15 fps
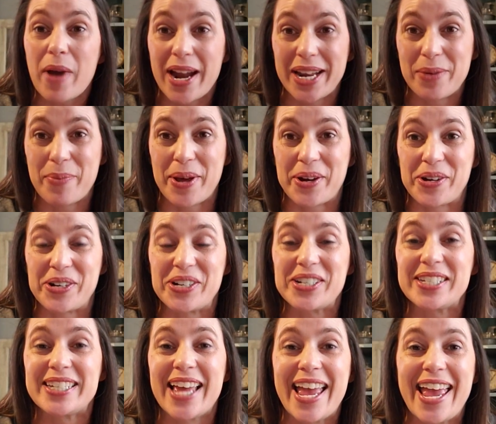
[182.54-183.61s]
body
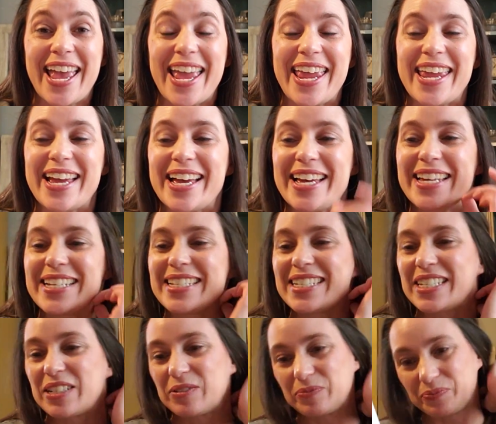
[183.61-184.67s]
butters,
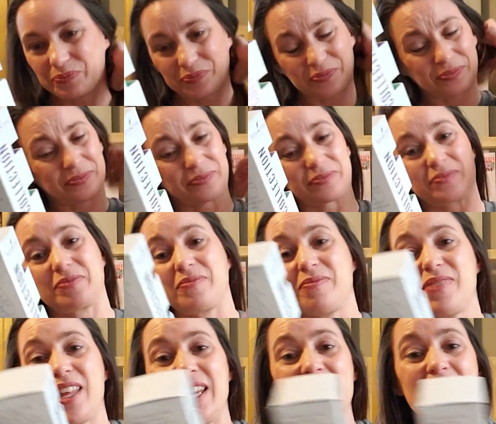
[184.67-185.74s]
and
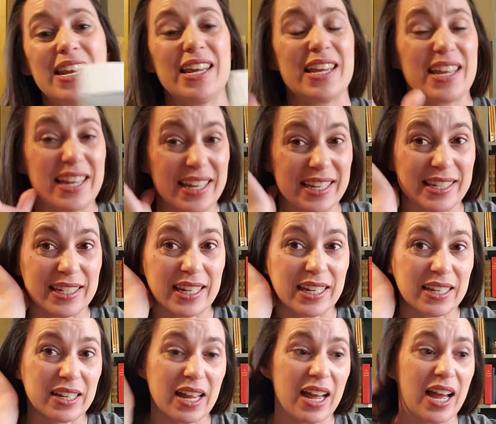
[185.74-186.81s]
it is
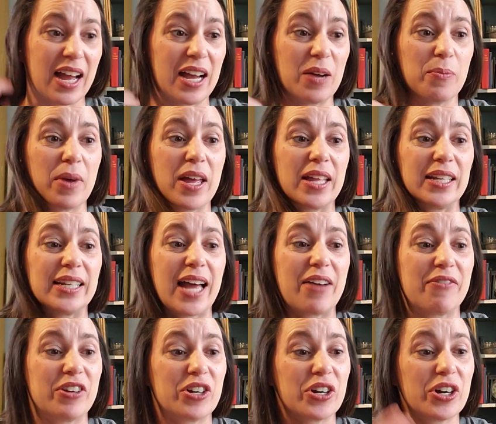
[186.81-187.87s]

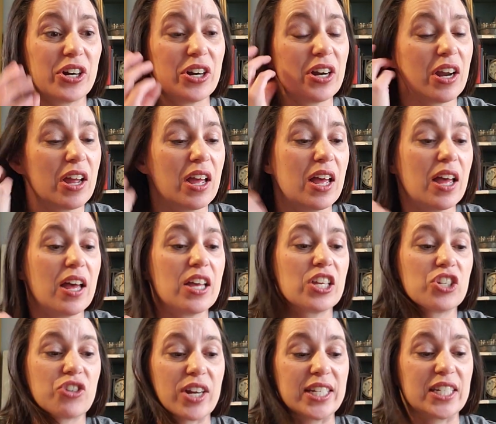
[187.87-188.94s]
lavender,
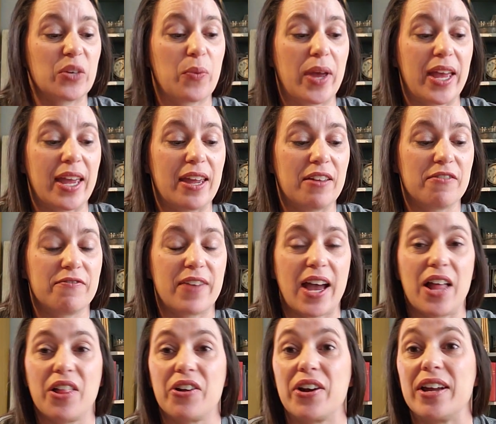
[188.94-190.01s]
stress away,
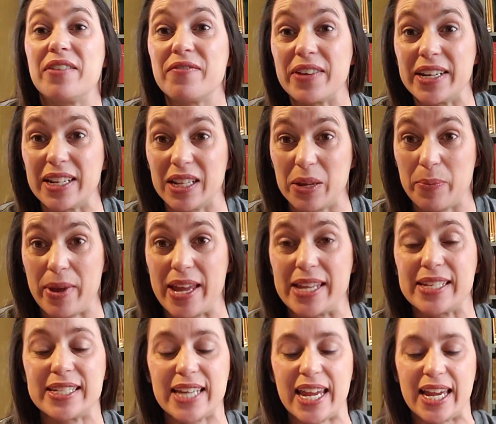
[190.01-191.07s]
valor, and vanilla
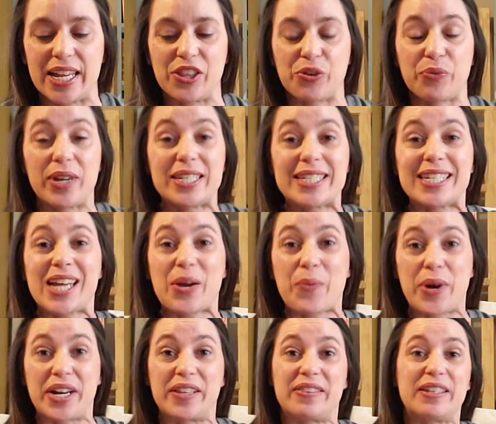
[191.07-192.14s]
mint. And the reason I
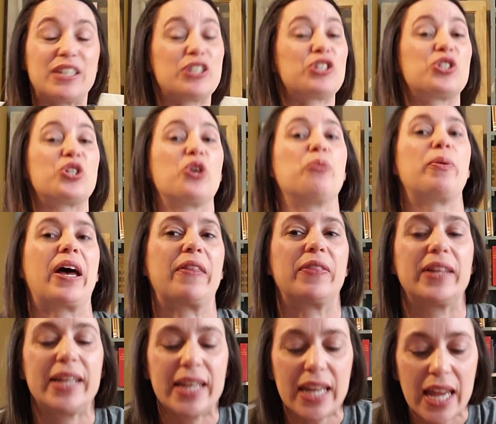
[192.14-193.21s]
wanted these so
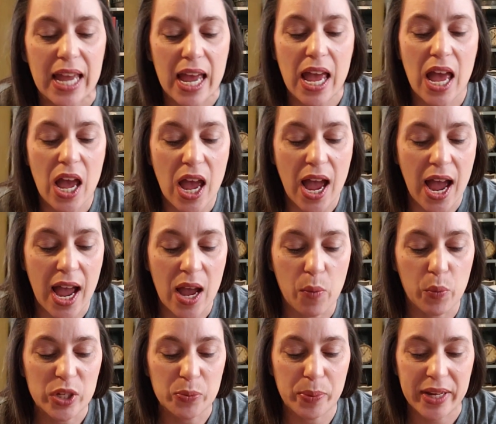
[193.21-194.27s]
badly
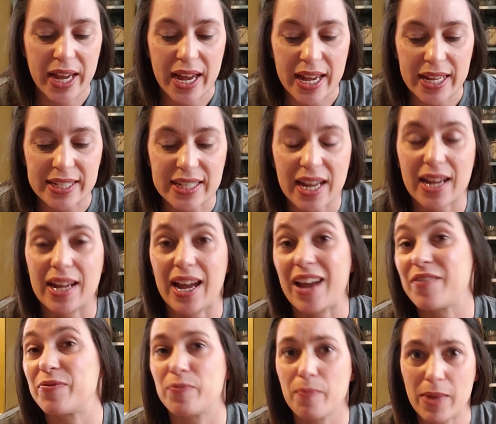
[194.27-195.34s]
was because
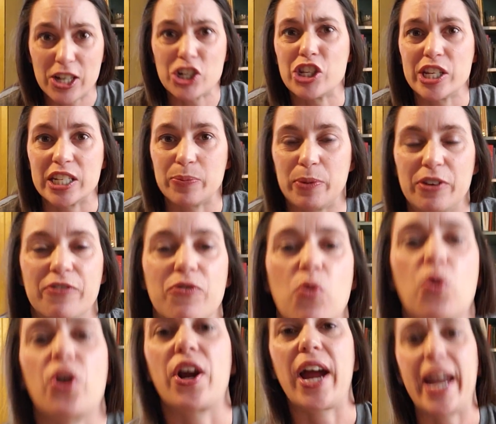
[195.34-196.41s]
I've mentioned this
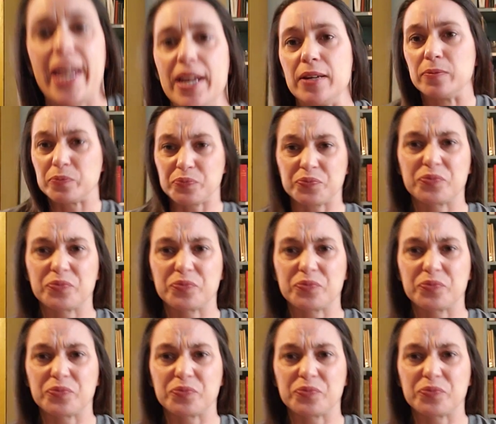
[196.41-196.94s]
before. I